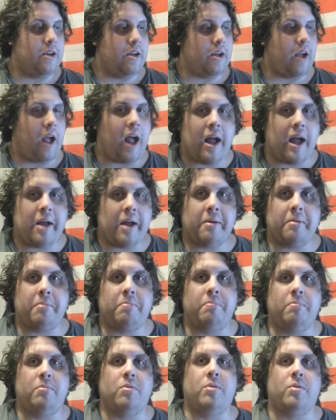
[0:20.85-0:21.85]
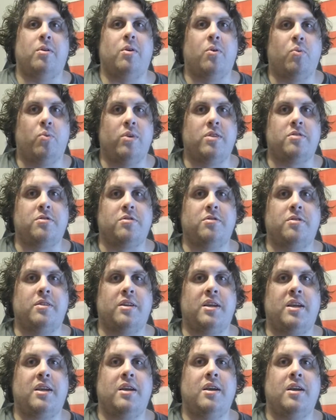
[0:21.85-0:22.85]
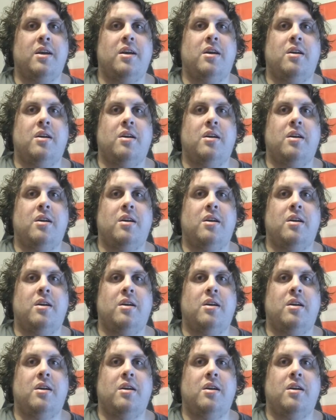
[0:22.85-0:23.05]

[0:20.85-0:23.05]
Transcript: I originally